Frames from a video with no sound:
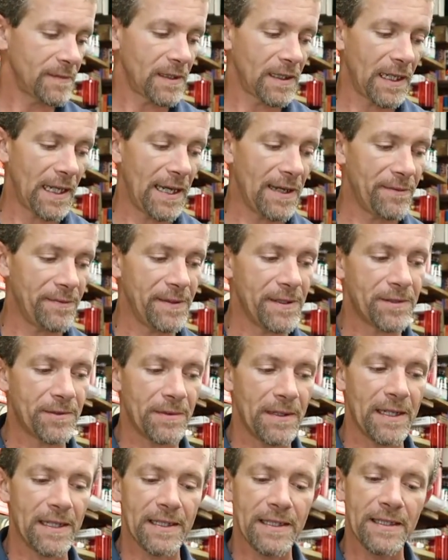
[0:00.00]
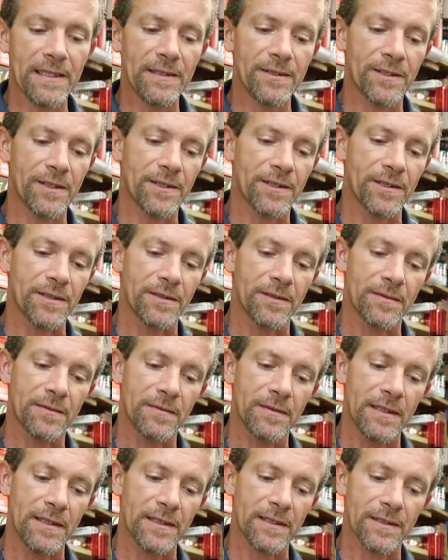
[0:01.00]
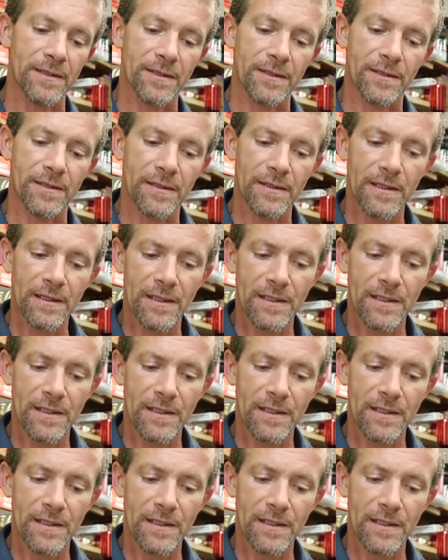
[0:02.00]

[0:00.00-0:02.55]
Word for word: The light fits right in it, just as, as